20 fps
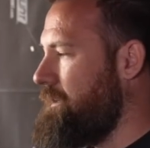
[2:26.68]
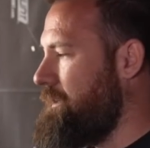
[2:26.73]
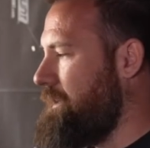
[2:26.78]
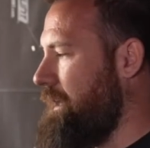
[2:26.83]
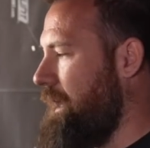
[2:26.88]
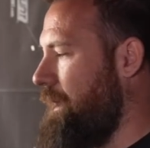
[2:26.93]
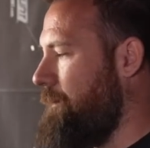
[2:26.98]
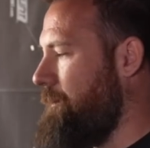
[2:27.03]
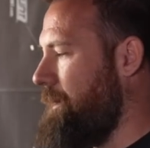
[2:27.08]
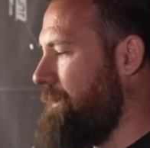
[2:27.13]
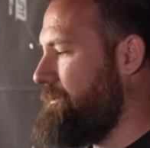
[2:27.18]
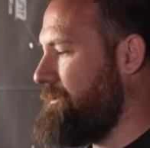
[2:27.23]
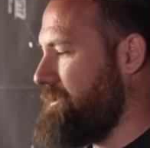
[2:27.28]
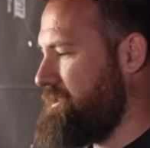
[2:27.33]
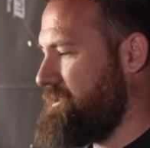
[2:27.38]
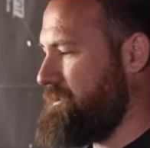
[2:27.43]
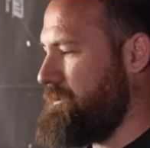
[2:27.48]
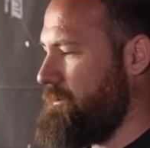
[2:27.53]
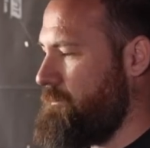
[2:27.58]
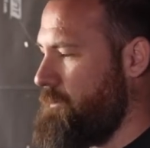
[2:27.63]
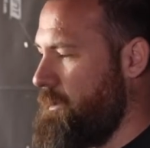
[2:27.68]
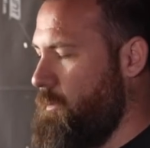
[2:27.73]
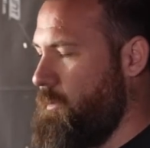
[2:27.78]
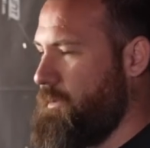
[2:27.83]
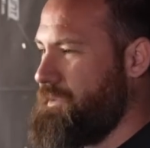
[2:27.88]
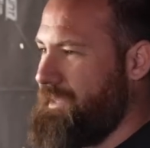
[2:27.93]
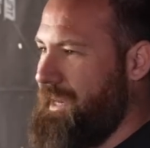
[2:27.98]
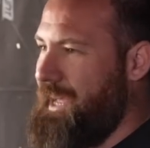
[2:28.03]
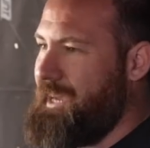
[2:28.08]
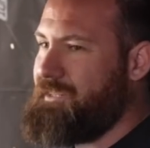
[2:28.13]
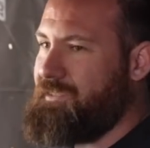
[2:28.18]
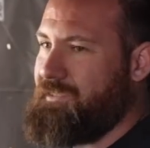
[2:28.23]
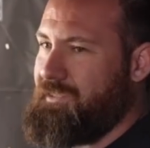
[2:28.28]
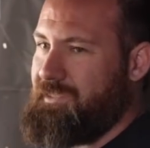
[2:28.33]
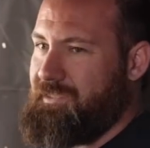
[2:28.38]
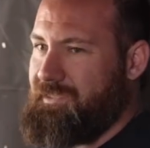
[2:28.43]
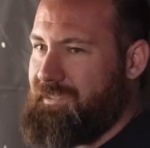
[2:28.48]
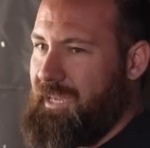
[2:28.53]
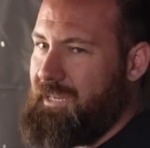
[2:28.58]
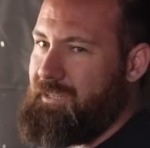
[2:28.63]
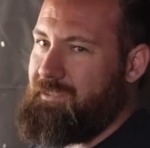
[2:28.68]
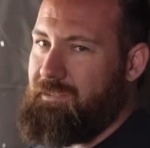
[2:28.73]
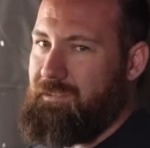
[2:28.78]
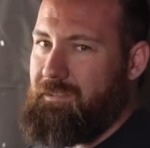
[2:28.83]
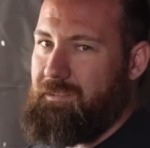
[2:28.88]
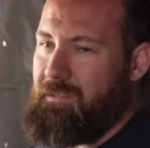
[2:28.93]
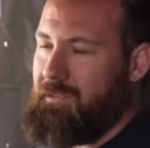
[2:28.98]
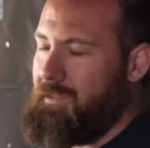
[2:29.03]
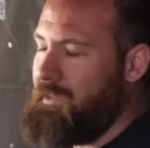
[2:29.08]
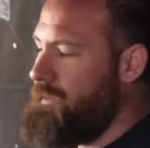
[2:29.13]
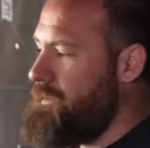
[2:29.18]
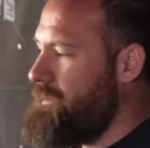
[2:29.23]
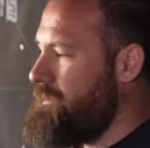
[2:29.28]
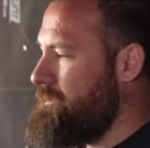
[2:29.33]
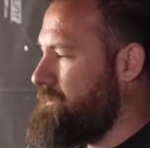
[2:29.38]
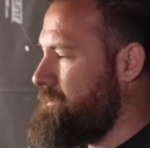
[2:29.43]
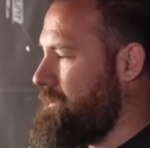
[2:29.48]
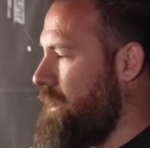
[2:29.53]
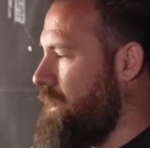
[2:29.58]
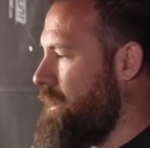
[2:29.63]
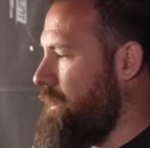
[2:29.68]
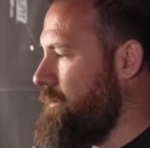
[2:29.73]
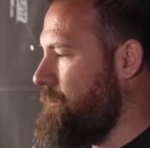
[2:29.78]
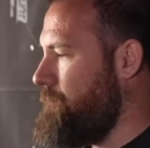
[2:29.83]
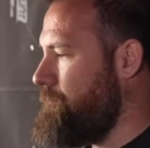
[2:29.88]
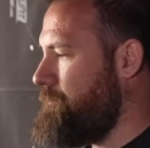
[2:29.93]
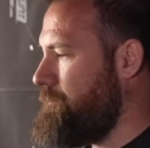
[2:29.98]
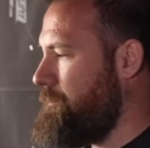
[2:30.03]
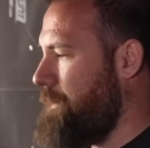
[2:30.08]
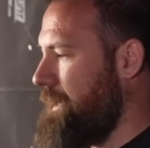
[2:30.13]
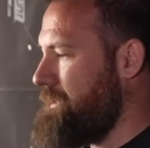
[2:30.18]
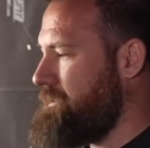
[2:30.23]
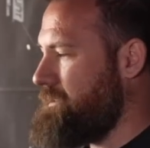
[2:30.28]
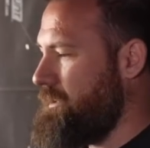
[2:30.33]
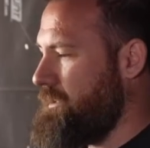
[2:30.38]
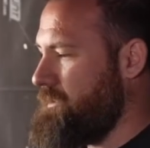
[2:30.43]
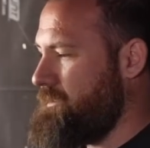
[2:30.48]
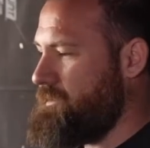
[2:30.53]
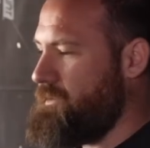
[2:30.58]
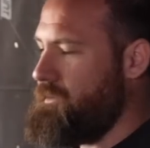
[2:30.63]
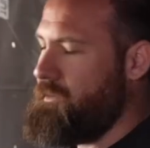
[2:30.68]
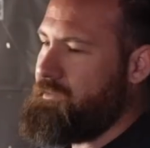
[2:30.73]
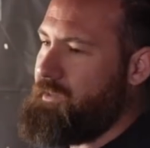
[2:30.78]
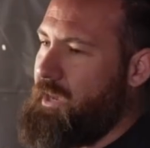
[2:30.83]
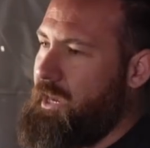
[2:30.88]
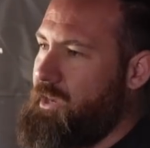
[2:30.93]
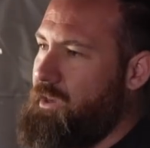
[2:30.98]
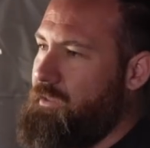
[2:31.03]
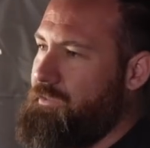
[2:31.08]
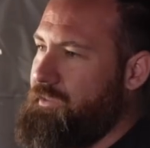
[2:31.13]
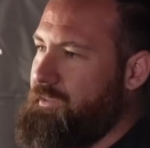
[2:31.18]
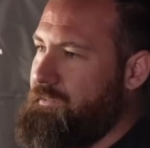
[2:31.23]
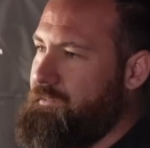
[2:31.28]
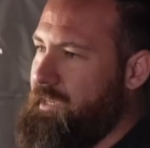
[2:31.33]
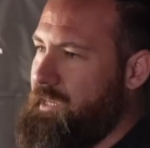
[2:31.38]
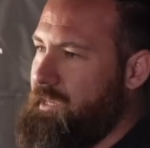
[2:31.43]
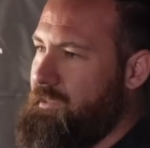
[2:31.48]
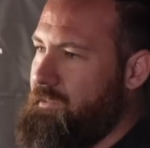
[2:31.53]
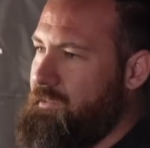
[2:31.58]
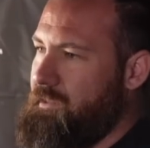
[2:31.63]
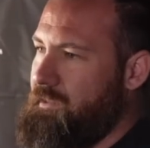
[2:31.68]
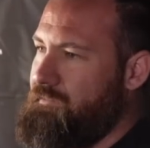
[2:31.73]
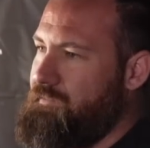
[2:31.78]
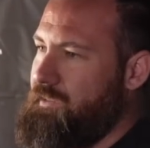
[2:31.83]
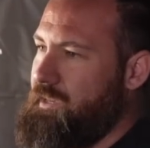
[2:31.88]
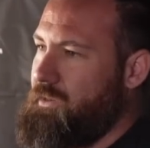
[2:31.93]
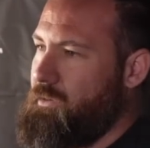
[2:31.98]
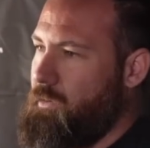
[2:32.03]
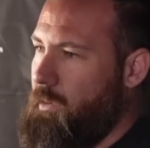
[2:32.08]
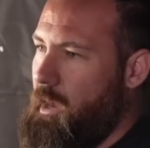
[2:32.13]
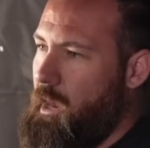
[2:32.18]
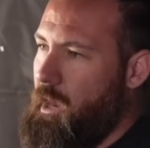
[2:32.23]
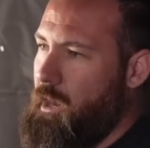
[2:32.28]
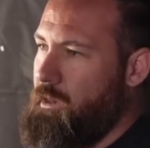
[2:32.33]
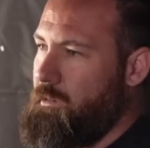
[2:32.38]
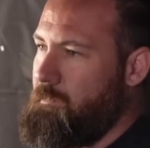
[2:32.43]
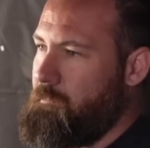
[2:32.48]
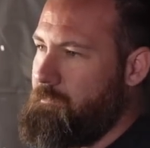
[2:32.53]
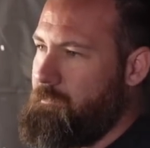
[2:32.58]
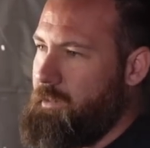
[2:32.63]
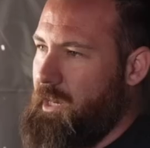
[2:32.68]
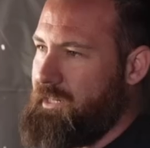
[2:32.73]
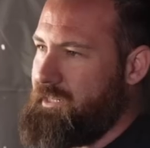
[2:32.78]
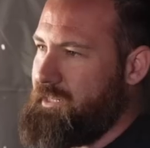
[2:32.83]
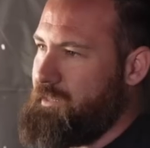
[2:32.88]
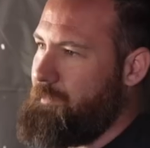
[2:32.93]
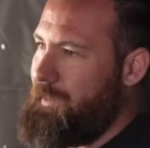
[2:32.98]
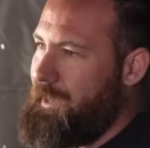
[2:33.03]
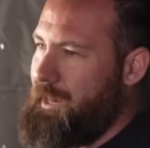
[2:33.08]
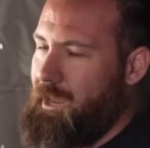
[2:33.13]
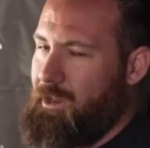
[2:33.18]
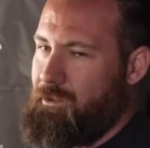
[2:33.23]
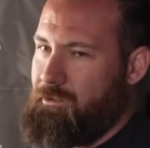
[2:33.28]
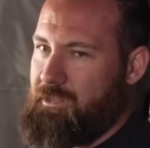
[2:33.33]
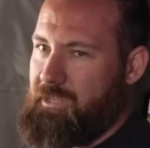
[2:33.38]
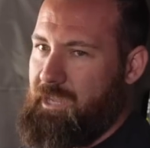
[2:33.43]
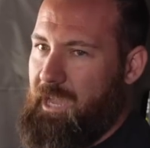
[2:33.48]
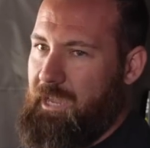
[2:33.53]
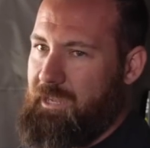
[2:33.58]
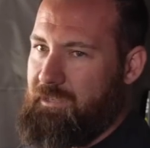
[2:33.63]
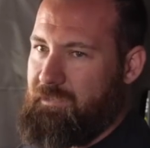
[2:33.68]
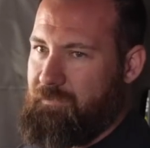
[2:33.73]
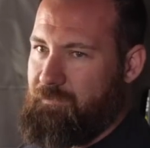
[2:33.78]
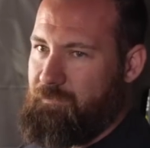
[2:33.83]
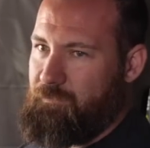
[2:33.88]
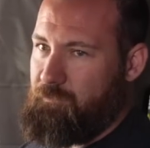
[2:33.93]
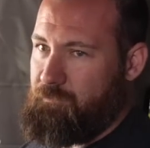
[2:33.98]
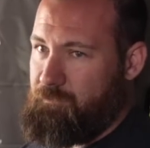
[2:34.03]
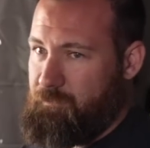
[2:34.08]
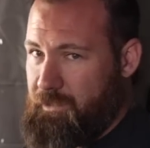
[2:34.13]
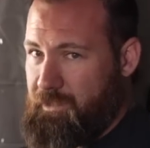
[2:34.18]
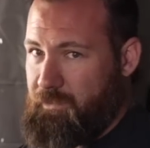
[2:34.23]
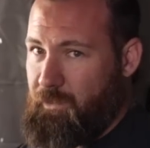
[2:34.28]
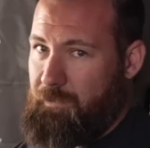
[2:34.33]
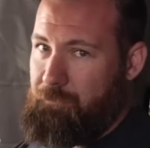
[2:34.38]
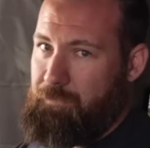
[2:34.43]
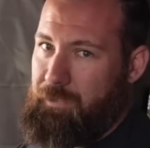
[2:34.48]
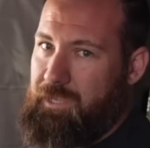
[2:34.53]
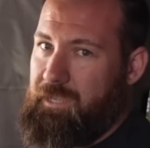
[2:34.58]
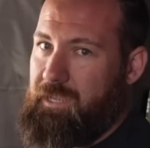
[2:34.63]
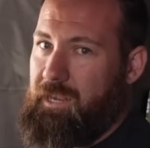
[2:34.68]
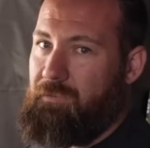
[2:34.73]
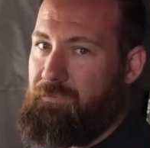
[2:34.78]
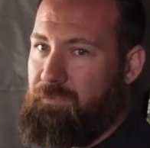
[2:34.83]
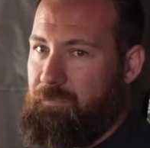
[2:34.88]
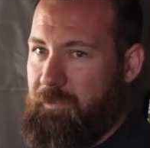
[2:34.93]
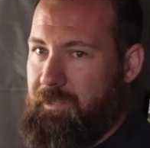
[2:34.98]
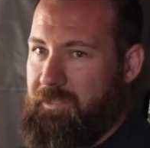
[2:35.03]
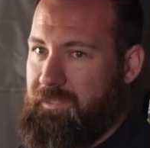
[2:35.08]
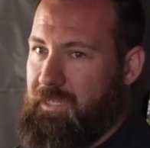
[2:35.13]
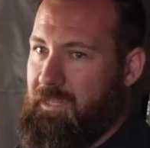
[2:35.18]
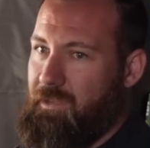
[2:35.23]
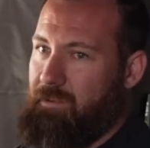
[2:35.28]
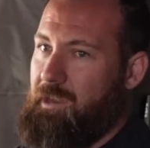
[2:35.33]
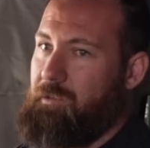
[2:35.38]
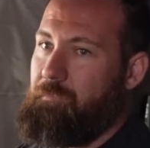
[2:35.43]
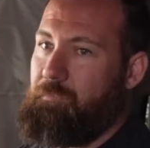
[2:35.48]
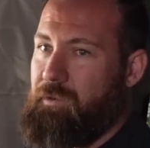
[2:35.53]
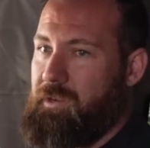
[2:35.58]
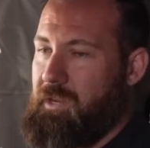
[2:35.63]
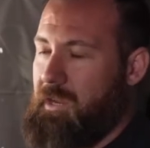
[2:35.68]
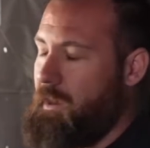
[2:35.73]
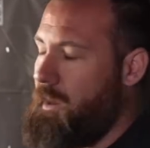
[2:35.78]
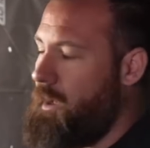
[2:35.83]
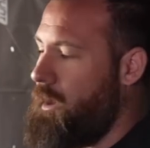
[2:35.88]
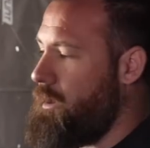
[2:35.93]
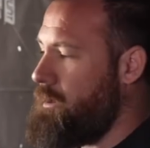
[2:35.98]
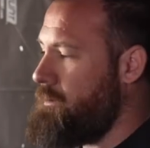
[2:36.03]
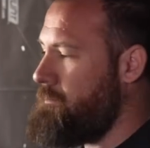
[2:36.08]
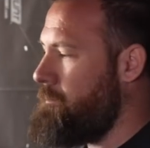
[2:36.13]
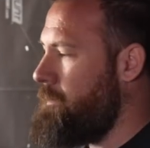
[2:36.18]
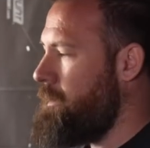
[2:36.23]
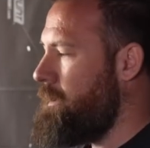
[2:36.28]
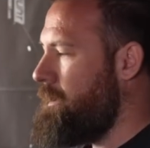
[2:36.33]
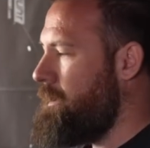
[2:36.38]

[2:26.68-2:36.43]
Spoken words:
and the steering wheel wasn't actually centered. So basically, as soon as I got the vehicle home, I did about 100 Ks between picking it up from the dealer and bringing it home.